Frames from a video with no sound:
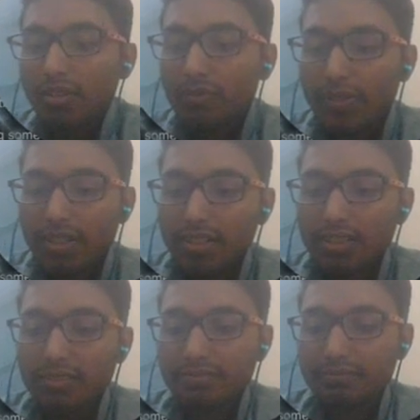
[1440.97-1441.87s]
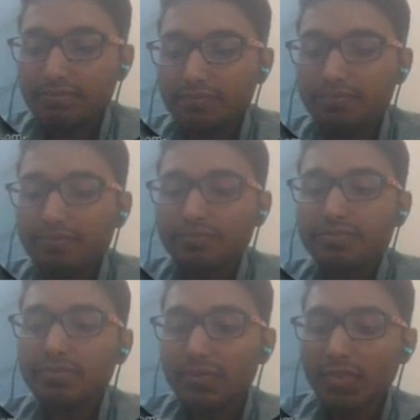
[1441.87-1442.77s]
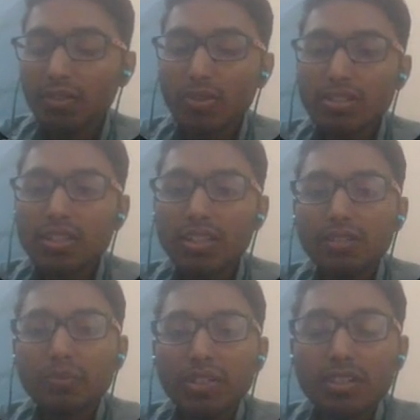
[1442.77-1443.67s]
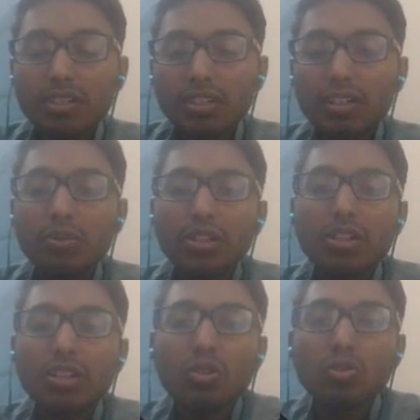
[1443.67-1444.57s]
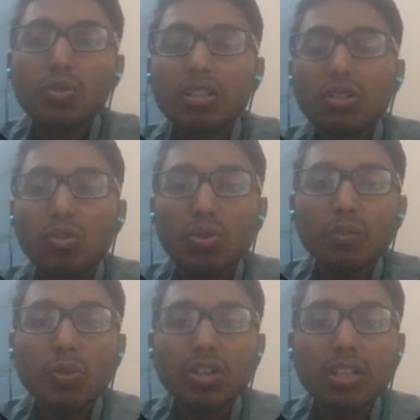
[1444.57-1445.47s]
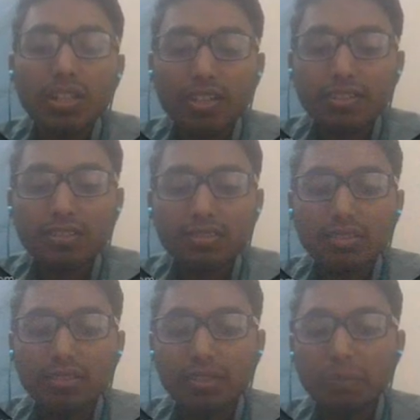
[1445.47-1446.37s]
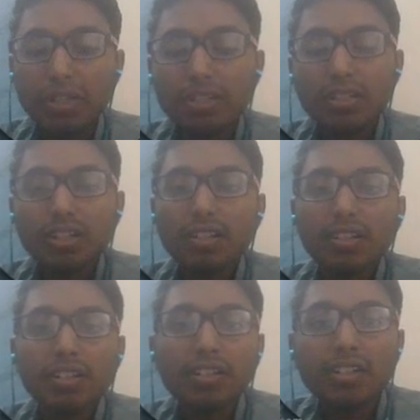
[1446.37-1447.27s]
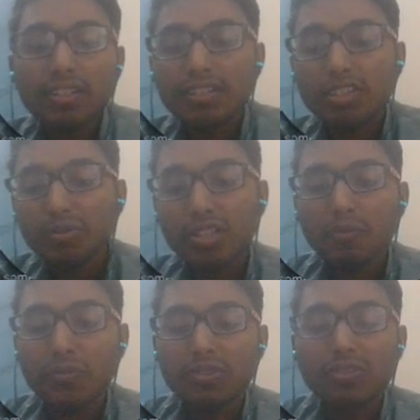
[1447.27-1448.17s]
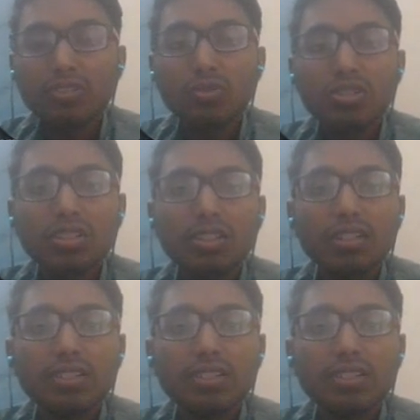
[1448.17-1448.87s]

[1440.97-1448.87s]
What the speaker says: finally, once I have built and worked all over the whole model, and I built an interactive app using the